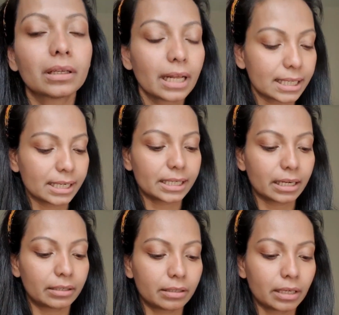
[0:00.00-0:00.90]
That's it,
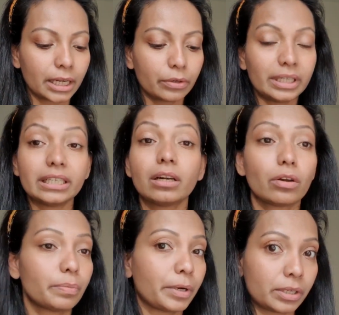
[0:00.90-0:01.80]
done. I don't need a
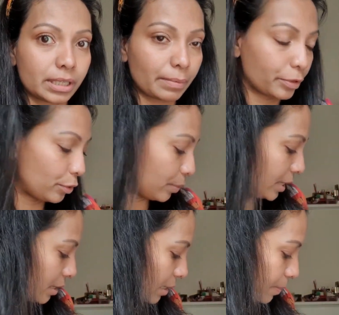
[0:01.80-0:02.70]
lot because I'm going to
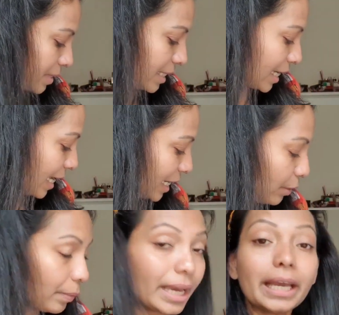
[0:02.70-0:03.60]
wear the lipstick
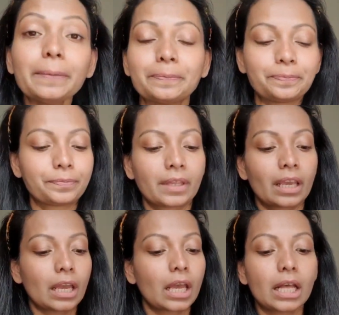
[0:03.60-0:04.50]
anyway.
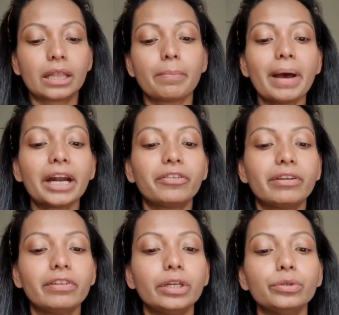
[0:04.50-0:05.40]
The Matte
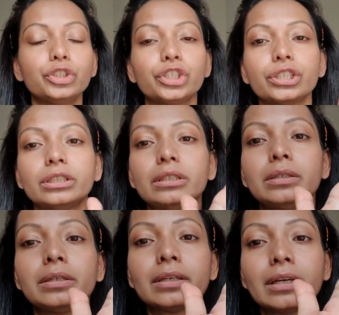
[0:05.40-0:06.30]
Revolution
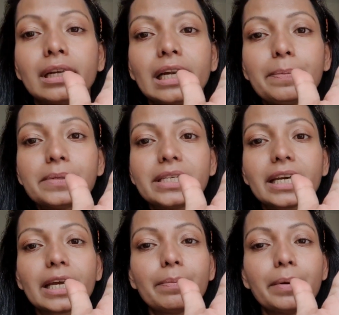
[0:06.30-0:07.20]

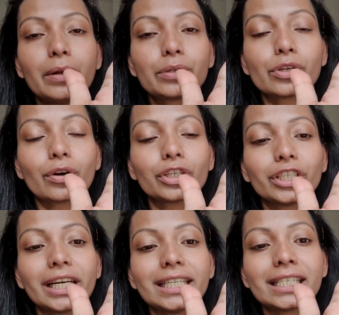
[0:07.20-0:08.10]
lipstick in Pillow Talk
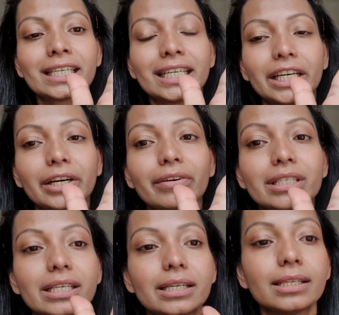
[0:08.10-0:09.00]
shade. Here
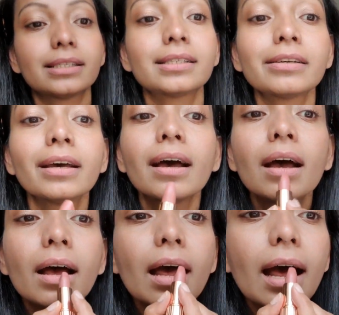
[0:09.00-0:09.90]
it is,
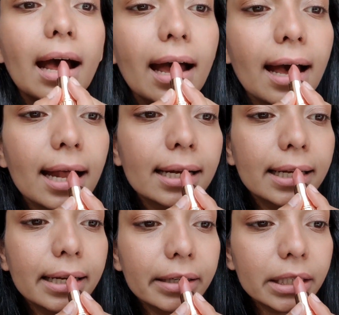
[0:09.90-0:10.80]
and
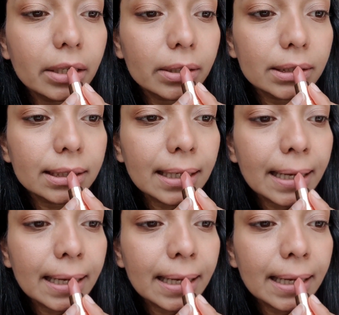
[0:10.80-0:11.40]
here it goes.